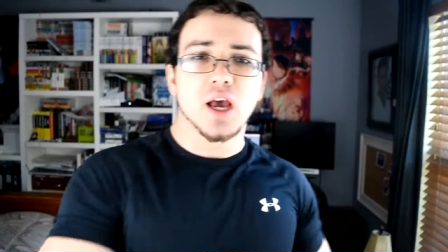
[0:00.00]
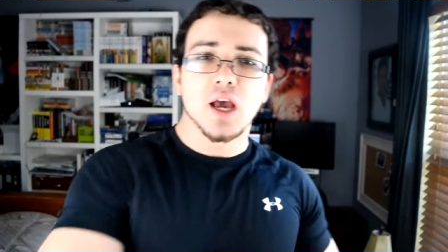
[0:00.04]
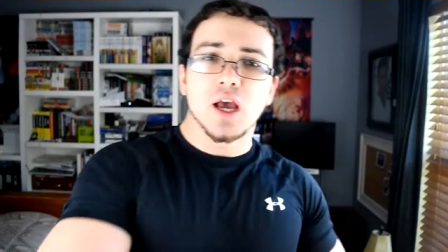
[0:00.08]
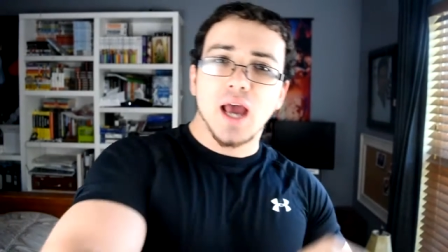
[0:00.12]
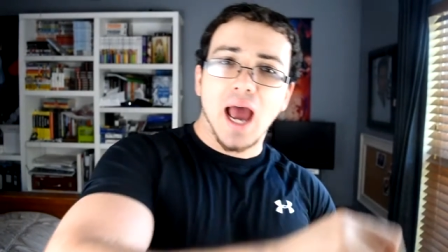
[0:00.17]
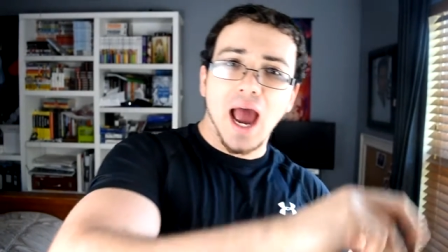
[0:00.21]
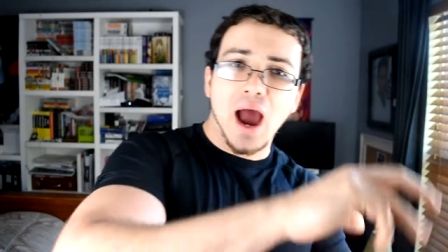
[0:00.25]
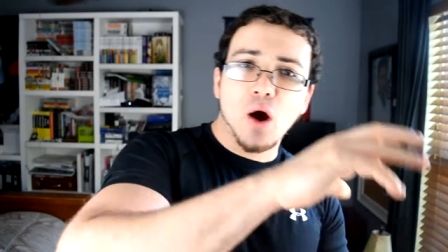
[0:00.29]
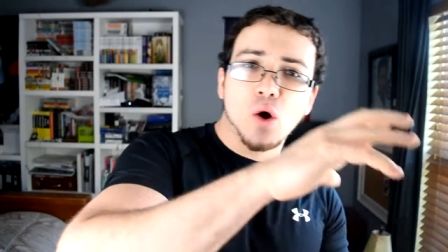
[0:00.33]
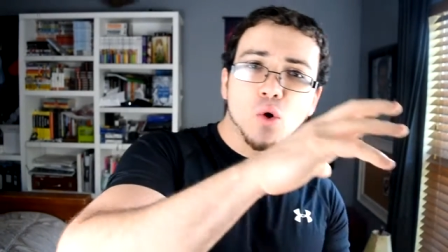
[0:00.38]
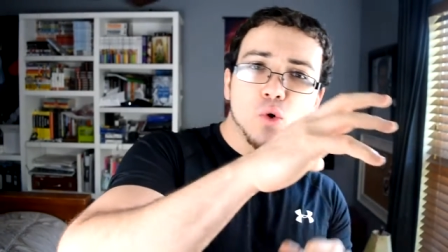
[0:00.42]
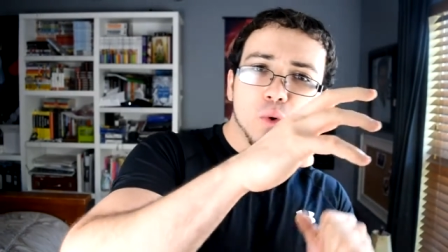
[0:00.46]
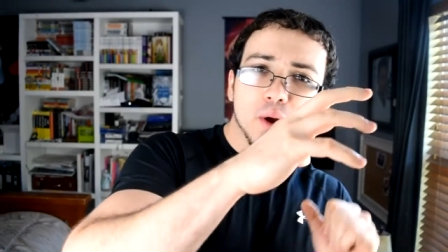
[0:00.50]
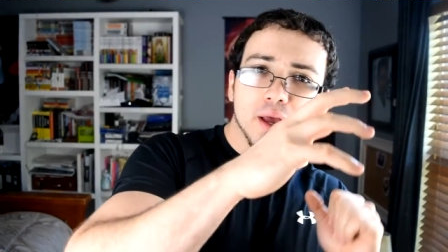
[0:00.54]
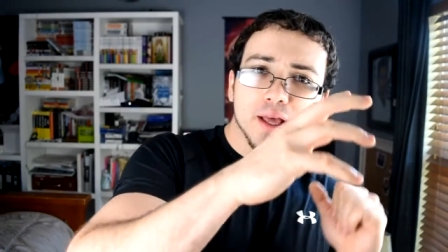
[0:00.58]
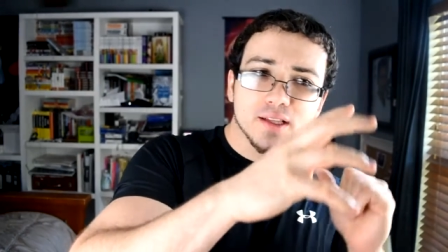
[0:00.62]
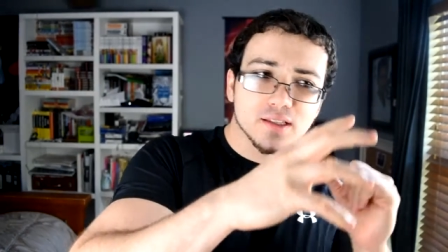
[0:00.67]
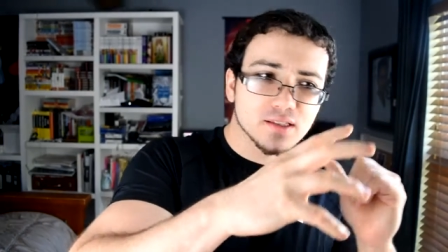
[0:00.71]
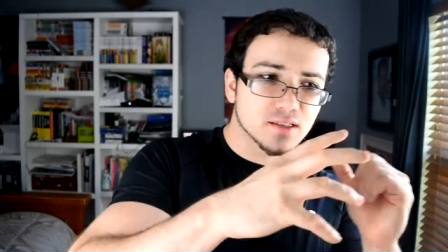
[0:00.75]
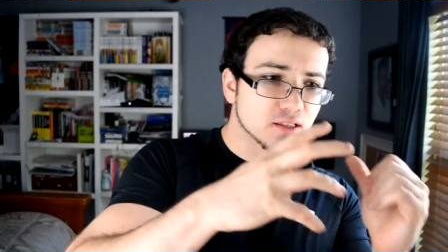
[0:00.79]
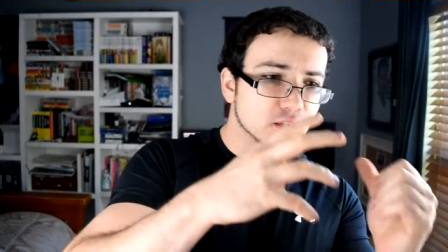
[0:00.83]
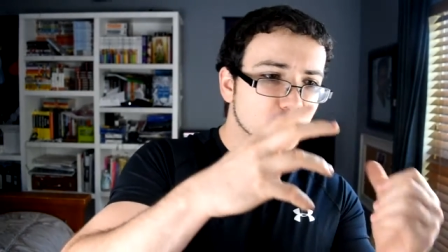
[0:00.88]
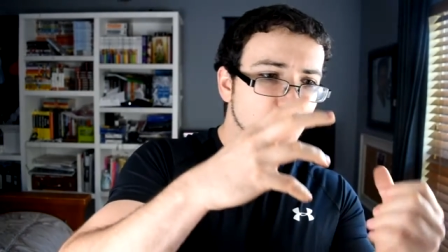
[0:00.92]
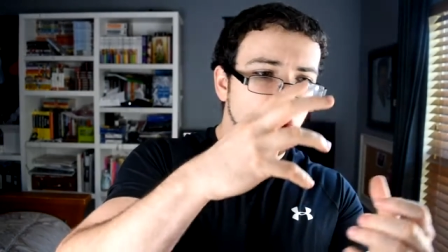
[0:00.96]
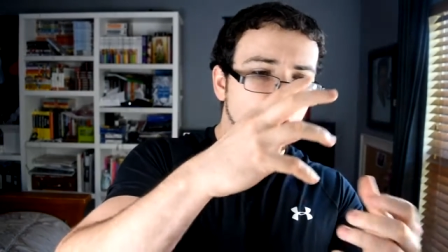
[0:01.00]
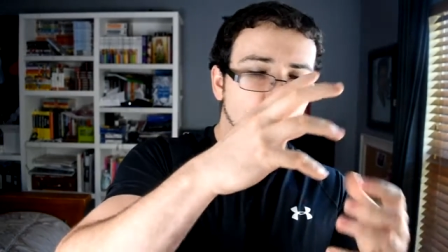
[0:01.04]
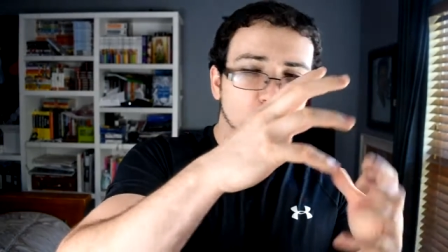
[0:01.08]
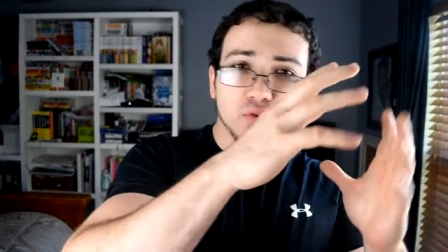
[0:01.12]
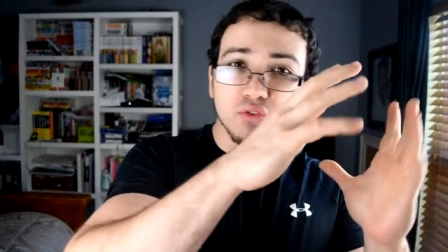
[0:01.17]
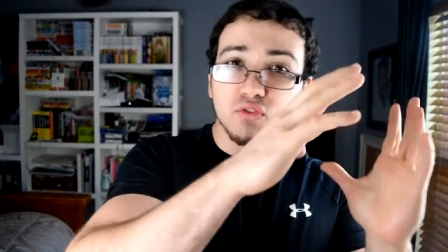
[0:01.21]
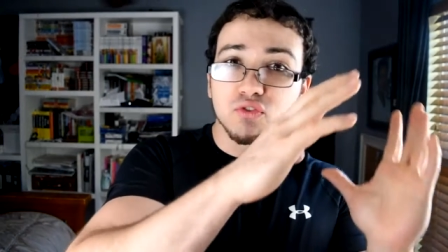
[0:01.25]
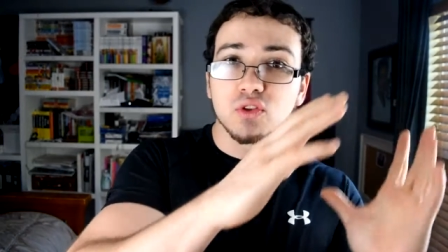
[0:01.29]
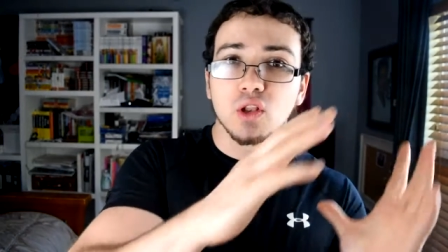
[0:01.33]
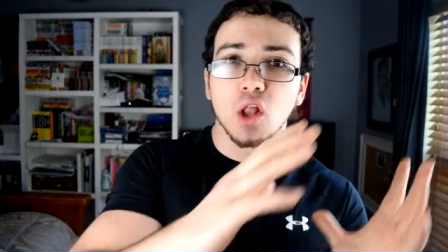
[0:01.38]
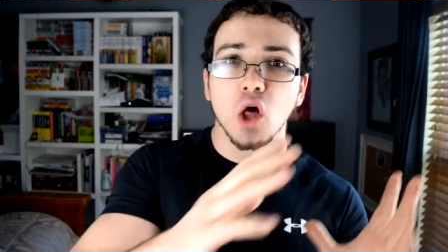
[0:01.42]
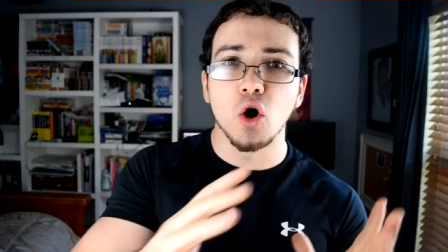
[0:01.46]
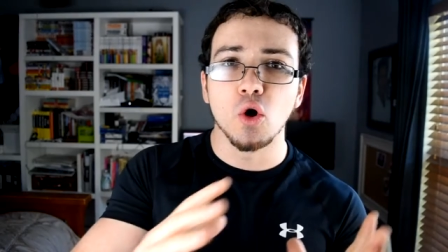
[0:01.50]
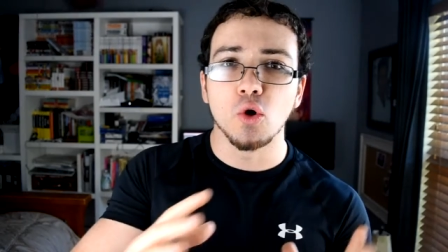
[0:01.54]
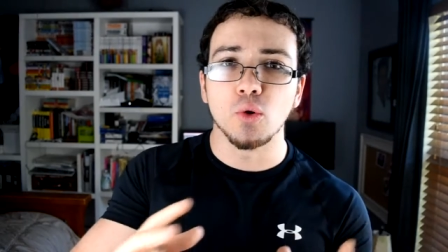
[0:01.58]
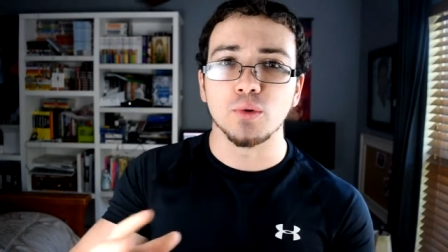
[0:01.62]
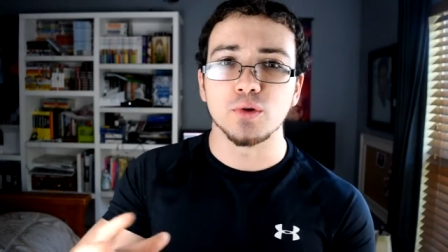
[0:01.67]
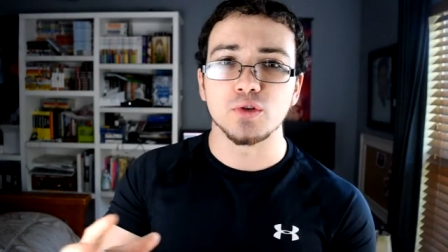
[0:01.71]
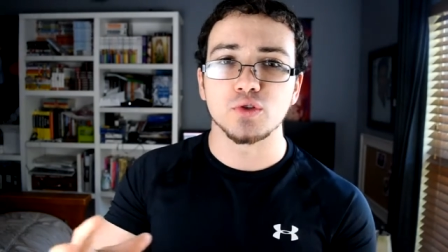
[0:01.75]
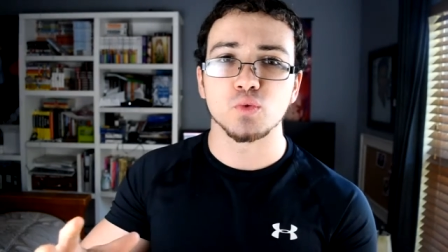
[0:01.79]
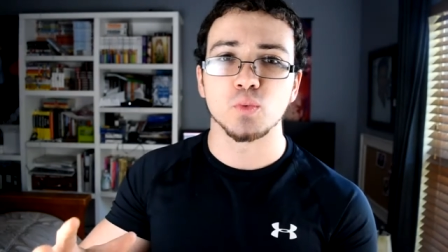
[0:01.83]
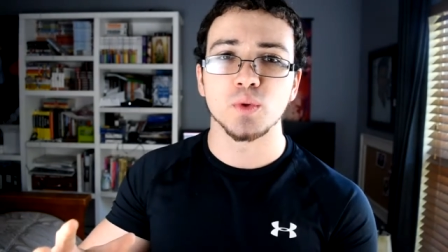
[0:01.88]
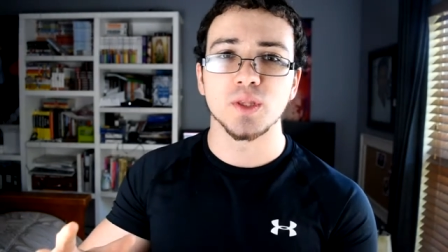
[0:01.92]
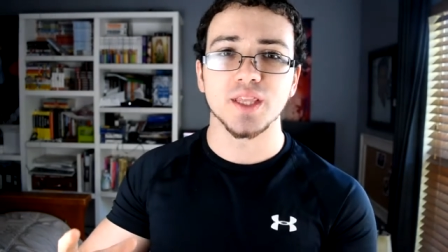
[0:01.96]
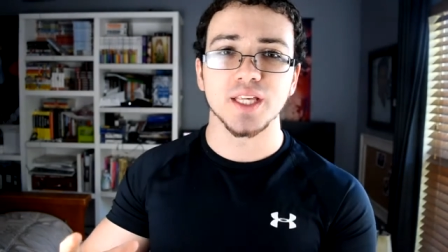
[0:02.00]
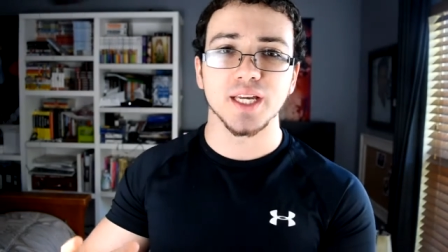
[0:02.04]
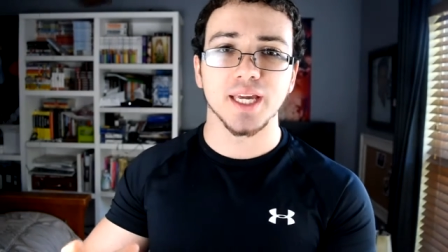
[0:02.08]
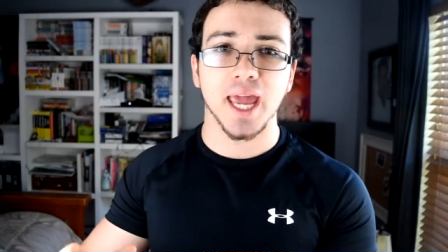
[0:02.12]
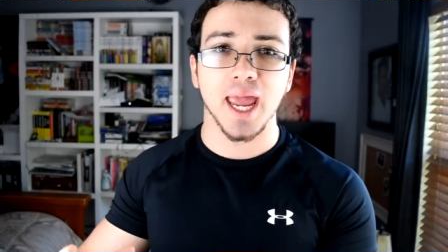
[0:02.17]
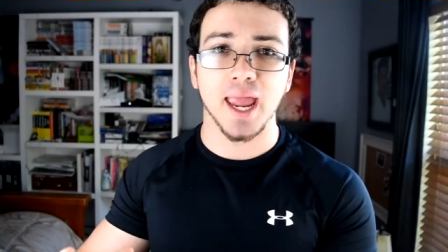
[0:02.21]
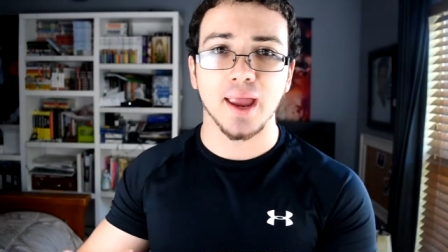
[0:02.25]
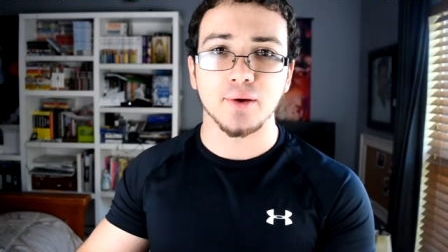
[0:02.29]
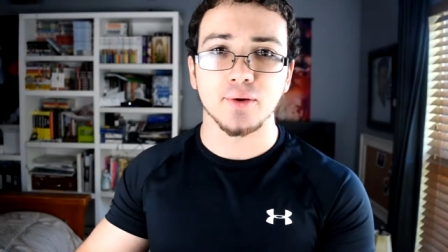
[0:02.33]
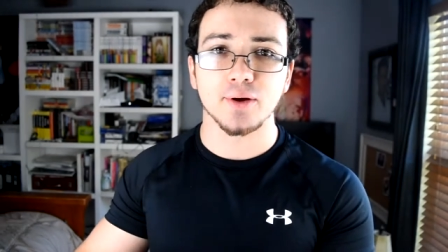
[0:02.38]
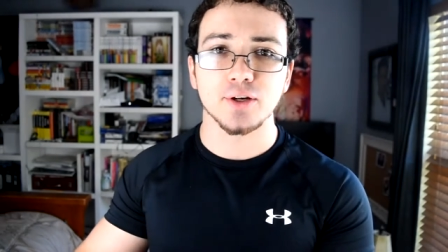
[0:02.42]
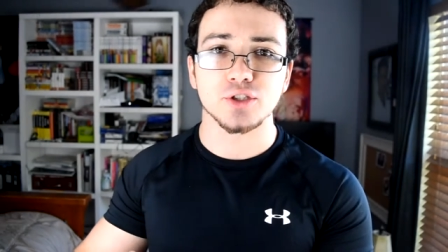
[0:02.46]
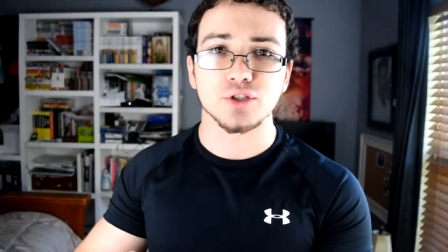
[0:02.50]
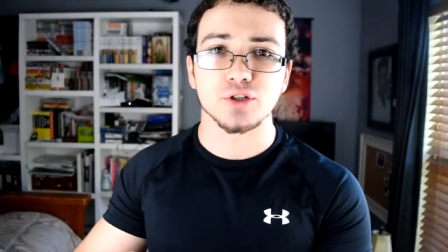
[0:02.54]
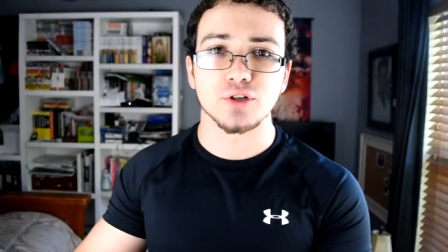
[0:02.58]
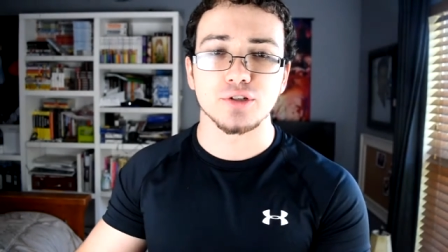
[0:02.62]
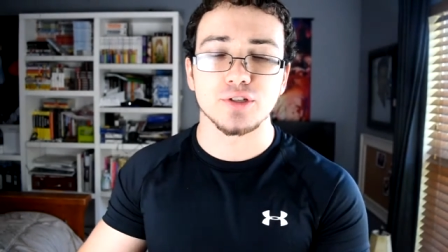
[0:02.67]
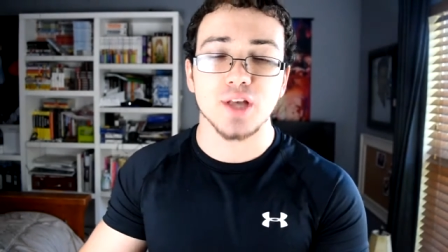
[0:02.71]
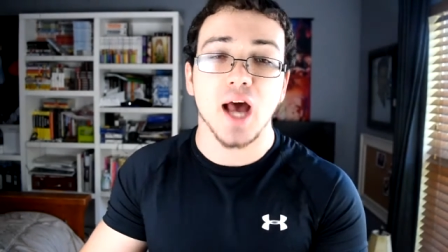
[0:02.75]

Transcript: how it, you know, flows with the characters,